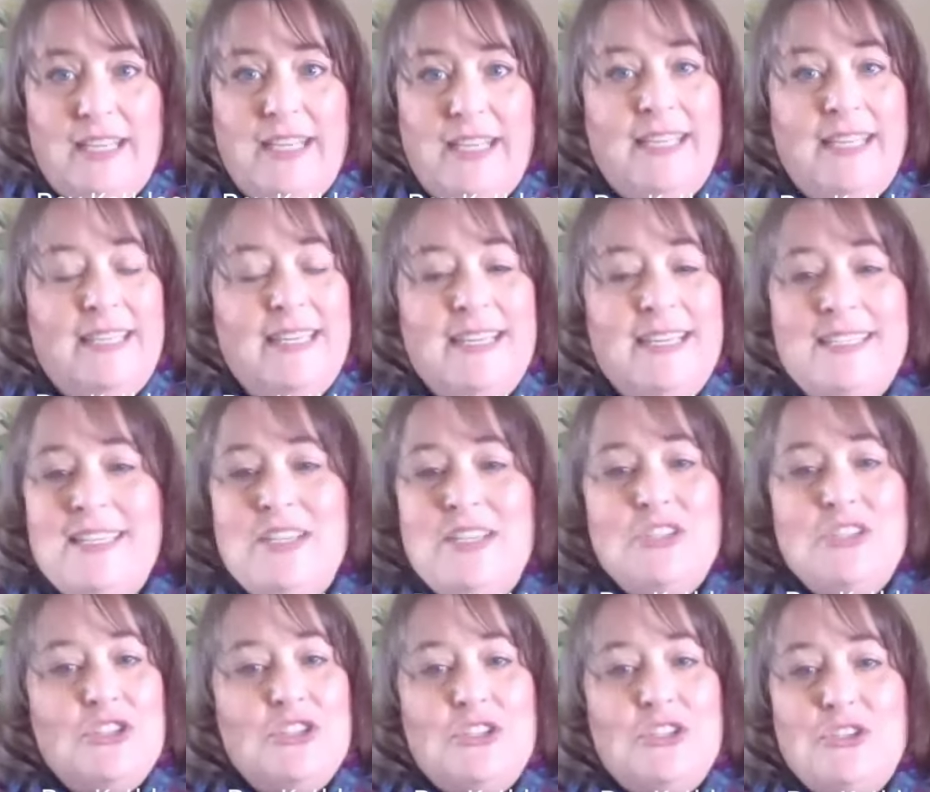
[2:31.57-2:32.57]
it doesn't
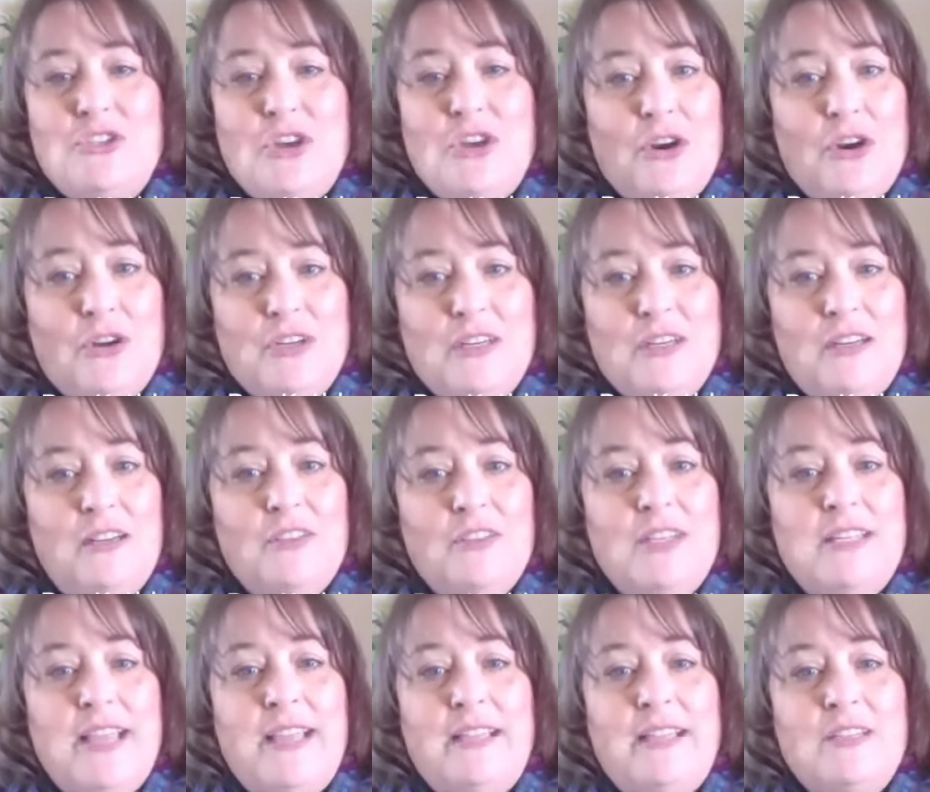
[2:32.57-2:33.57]
start on the
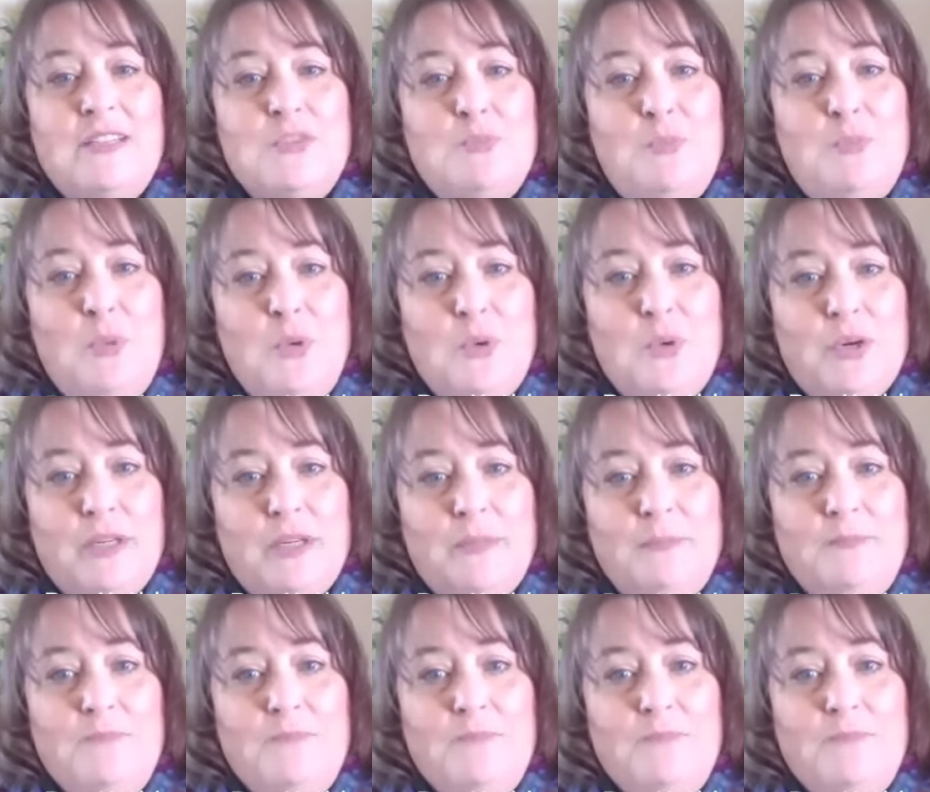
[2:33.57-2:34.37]
day it's born.